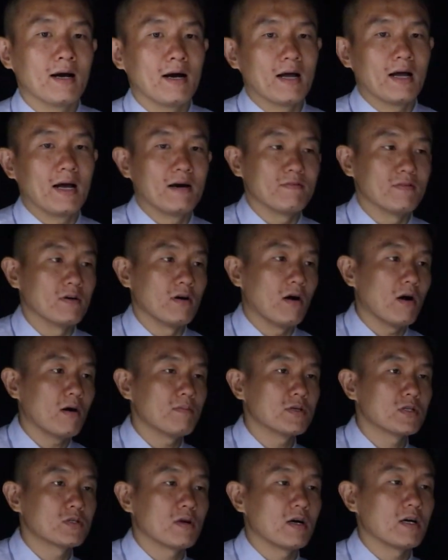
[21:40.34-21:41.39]
I have an
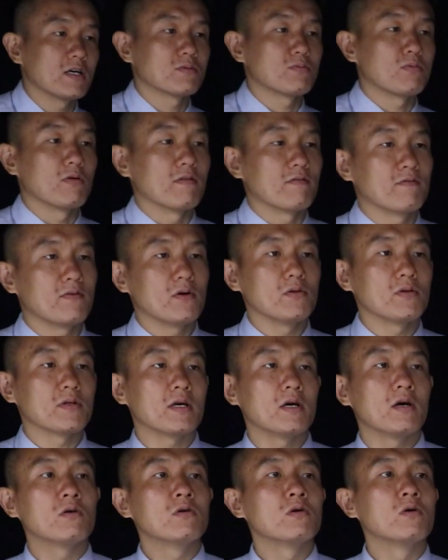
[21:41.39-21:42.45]
arbitrage
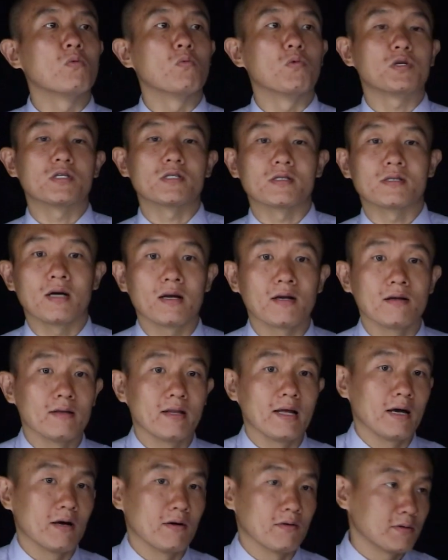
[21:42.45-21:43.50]
portfolio, which is not
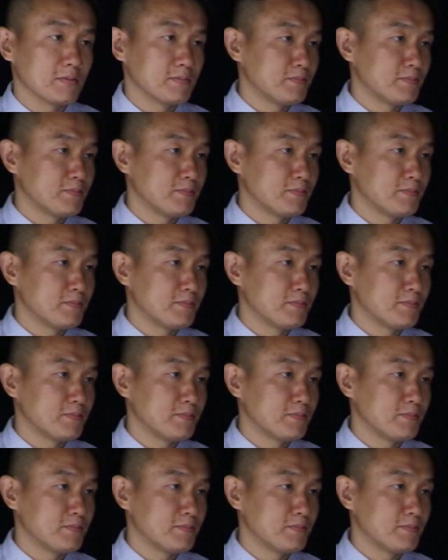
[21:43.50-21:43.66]
allowed.